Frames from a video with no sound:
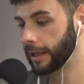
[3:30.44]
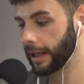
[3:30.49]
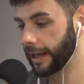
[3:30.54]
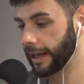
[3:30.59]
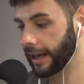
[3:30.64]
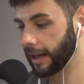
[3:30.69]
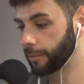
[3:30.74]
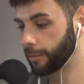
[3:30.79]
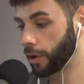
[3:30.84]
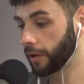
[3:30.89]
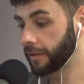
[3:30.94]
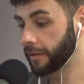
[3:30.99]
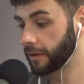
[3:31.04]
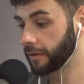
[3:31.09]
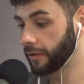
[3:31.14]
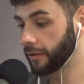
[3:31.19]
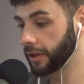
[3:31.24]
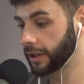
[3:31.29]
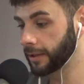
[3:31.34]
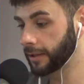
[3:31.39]
But onto
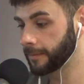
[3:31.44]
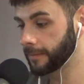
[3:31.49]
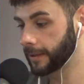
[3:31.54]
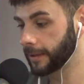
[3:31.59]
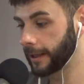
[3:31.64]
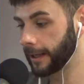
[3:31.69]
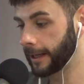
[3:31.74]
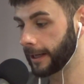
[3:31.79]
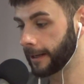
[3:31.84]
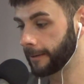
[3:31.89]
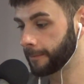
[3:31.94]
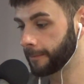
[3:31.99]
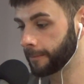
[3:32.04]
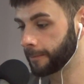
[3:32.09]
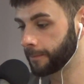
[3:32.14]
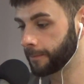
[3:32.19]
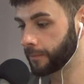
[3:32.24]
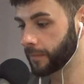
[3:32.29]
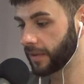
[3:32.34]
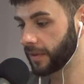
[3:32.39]
the fight.
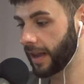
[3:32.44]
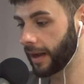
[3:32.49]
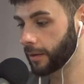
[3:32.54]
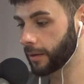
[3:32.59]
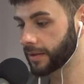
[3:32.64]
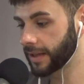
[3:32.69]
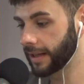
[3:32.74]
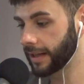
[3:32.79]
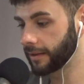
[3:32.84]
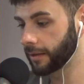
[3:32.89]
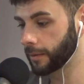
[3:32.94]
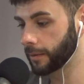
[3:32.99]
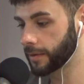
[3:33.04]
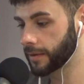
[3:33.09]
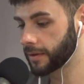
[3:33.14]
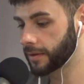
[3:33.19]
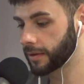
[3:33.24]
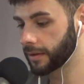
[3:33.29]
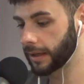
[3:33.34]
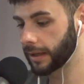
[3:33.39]
Thiago
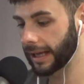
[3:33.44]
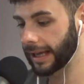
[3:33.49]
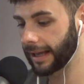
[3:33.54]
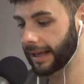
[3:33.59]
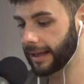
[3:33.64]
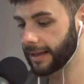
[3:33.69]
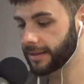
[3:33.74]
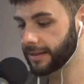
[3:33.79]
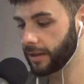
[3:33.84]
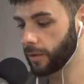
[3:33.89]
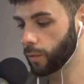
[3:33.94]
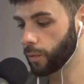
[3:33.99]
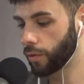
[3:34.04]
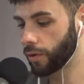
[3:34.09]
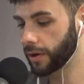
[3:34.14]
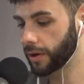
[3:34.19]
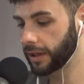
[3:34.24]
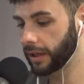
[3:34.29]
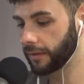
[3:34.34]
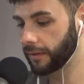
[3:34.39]
Santos, is he
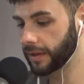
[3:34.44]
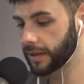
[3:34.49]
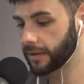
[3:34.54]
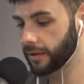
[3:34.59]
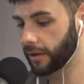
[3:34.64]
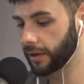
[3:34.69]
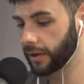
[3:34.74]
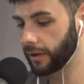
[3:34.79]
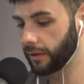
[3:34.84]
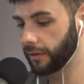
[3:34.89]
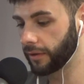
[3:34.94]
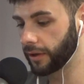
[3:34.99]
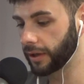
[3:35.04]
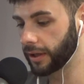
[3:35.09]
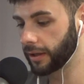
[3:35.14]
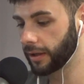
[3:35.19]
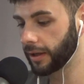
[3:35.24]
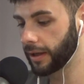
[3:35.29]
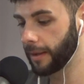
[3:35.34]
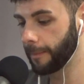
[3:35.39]
worthy of this title
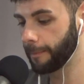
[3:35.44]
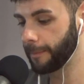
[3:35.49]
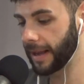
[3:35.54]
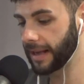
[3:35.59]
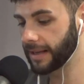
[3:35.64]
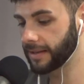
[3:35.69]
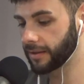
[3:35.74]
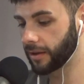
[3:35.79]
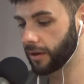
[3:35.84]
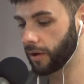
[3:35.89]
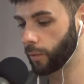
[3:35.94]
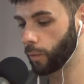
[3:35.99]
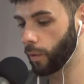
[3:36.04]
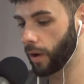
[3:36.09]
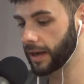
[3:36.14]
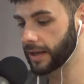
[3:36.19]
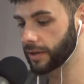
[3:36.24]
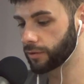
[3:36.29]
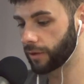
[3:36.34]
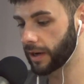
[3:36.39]
fight based on
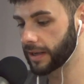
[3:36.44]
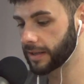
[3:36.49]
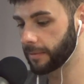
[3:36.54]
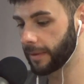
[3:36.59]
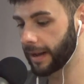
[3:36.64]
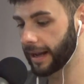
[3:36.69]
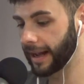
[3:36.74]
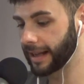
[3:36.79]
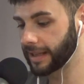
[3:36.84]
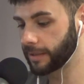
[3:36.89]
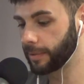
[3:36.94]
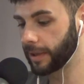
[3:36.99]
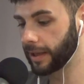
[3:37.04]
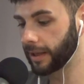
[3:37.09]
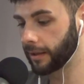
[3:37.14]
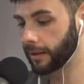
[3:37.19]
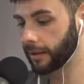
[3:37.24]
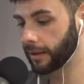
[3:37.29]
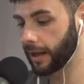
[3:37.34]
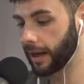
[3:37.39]
what his resume has
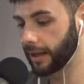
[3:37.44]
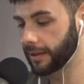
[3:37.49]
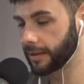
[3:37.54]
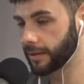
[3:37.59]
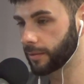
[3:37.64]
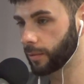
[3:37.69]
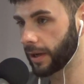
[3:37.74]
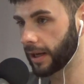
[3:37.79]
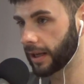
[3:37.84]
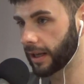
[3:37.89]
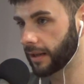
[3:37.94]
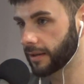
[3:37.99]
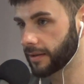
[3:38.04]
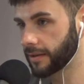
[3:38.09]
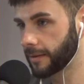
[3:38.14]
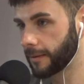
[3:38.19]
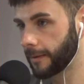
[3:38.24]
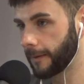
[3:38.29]
been at this weight class?